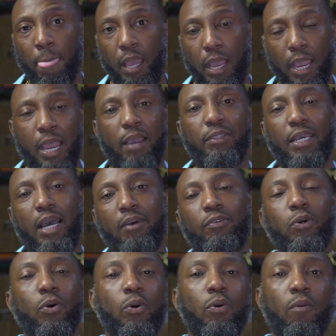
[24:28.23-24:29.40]
I have to have a
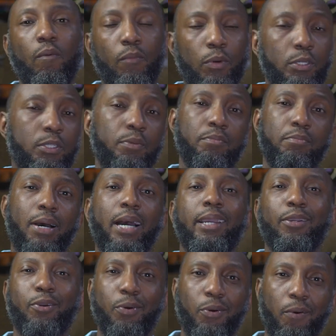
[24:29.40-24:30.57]
goal. What's my
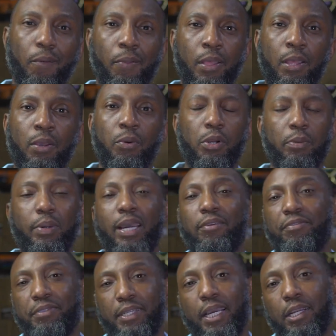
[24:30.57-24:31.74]
goal? What are my
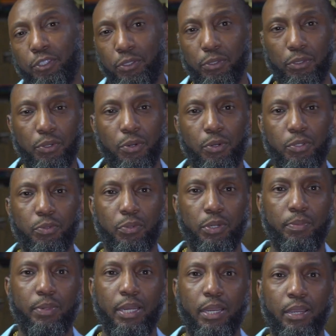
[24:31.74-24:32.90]
financial goals? What
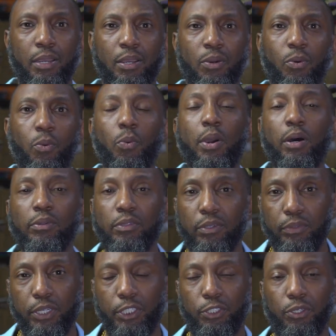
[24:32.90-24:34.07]
are my wealth
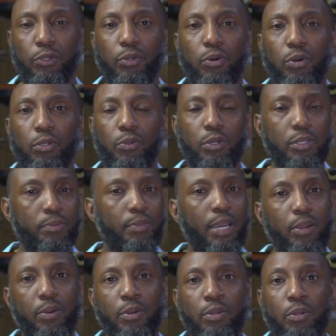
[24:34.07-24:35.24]
creation goals? What does
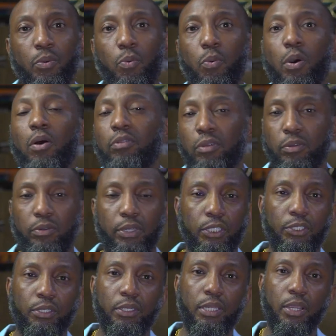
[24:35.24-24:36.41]
my wealth
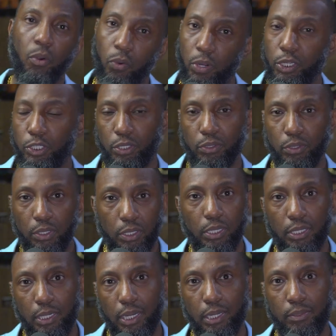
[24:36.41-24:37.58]
creation equation look
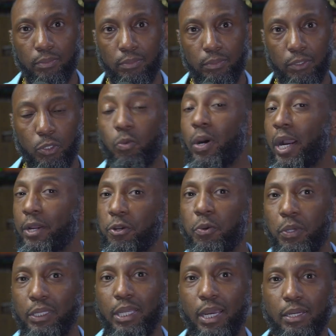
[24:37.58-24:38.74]
like? Do I know
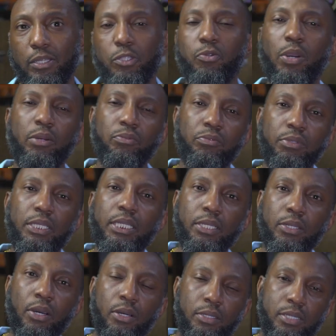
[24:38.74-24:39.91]
what that is? Do I
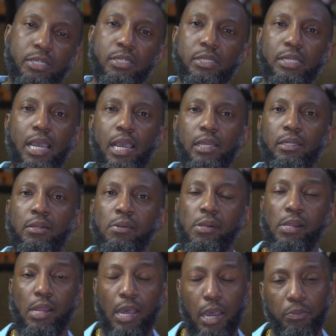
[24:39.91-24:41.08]
really understand
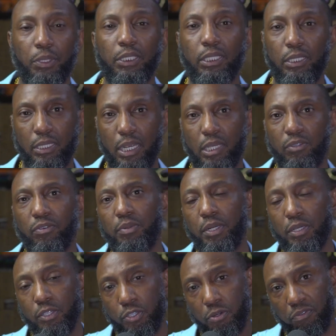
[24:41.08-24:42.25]
how much it takes for me
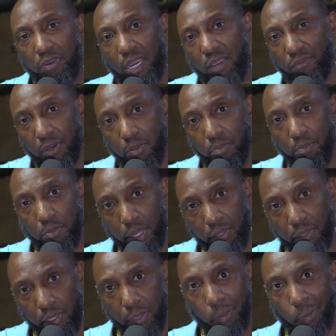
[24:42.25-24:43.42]
to survive a
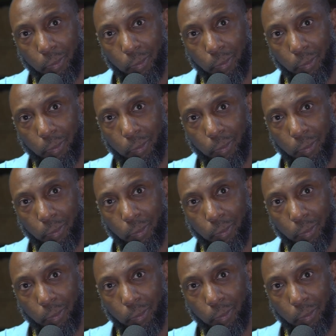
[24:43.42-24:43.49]
month?